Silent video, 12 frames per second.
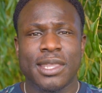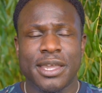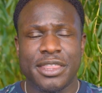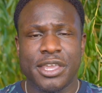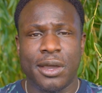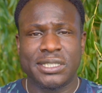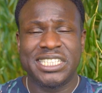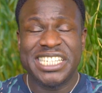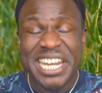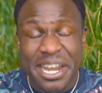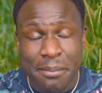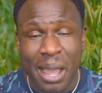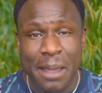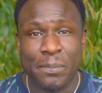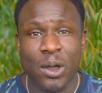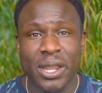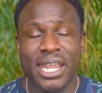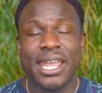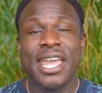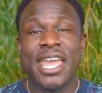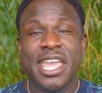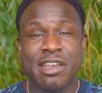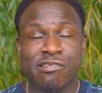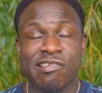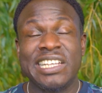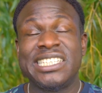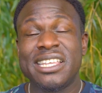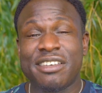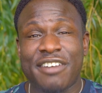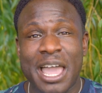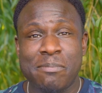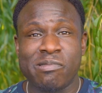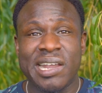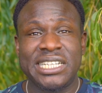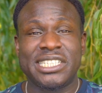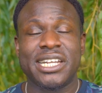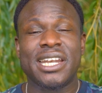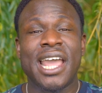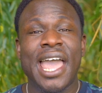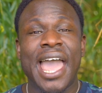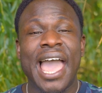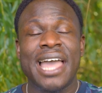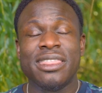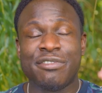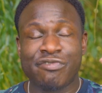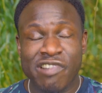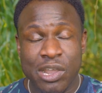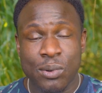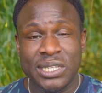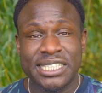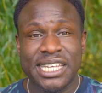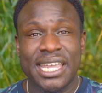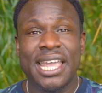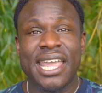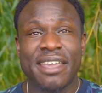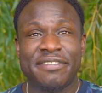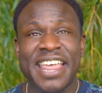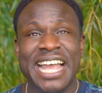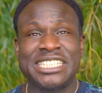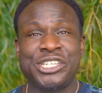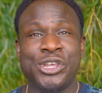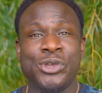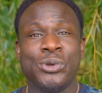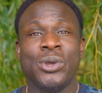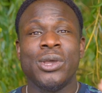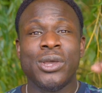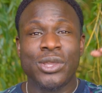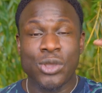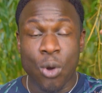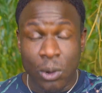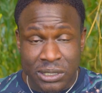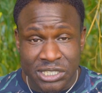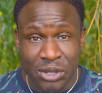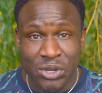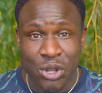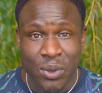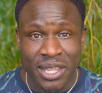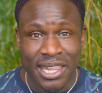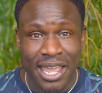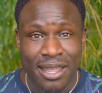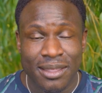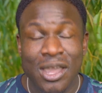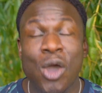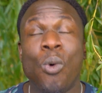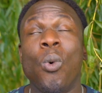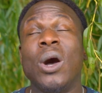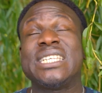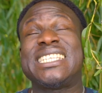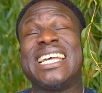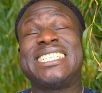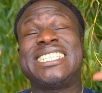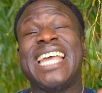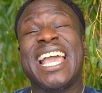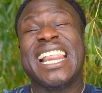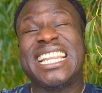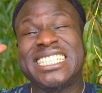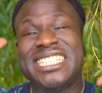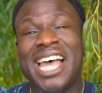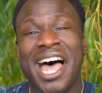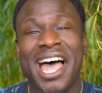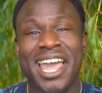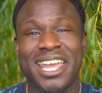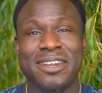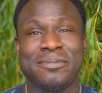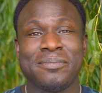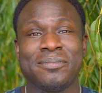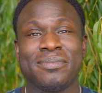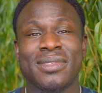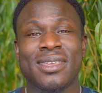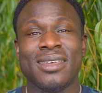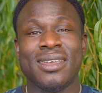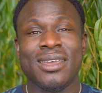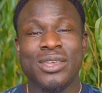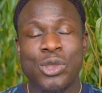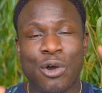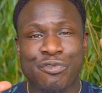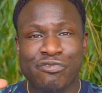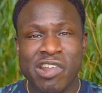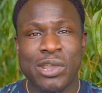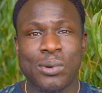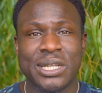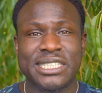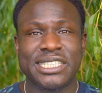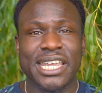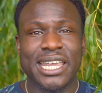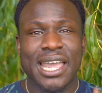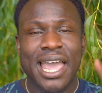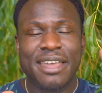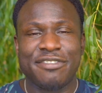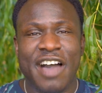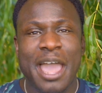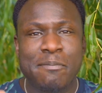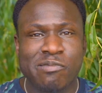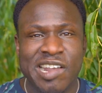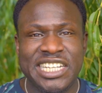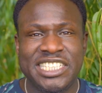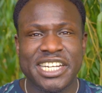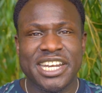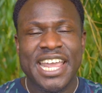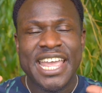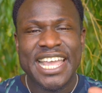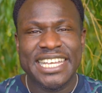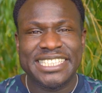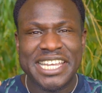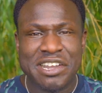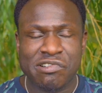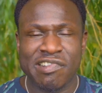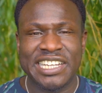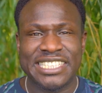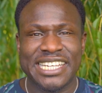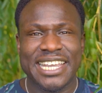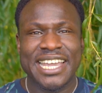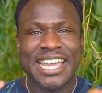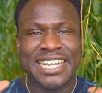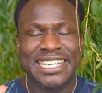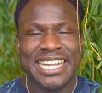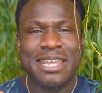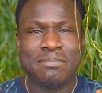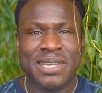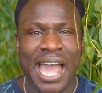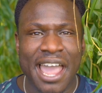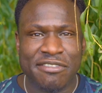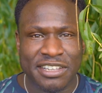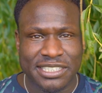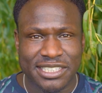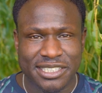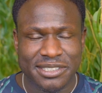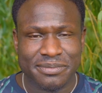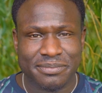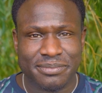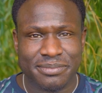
the oxygen in my body, increasing the vibration and the frequency. If that's you, you're also doing that. What's the sixth sign? Your frequency and vibration is increasing. Deep Divers,